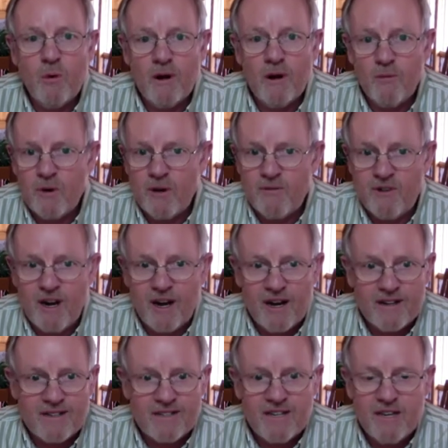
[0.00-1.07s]
We've
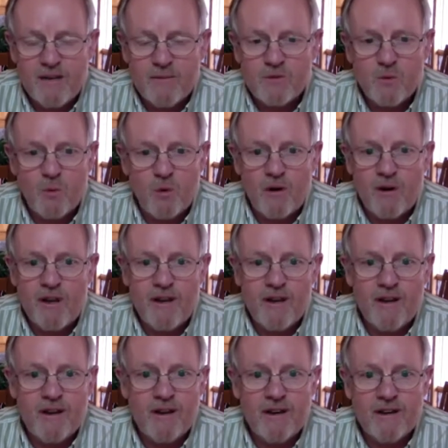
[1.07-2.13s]
got teams
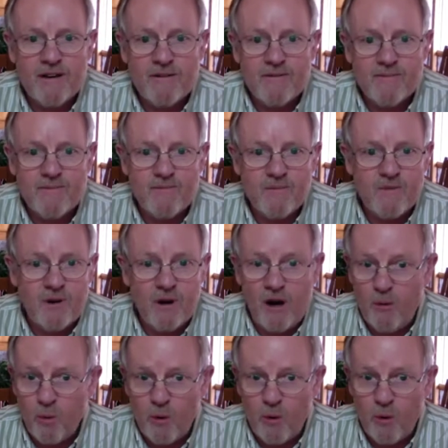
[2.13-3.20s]
working all
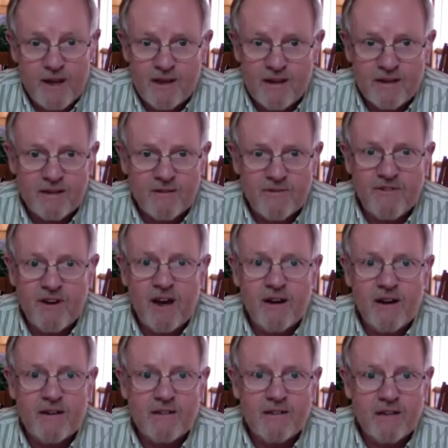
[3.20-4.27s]
weekend, in
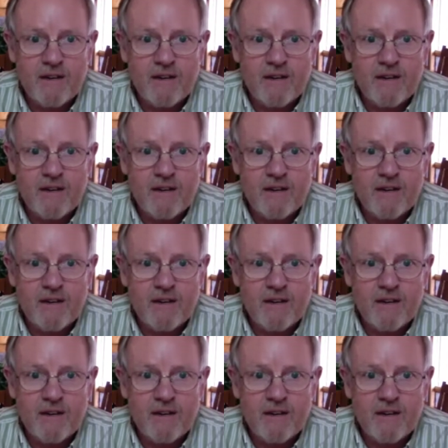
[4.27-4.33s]
fact,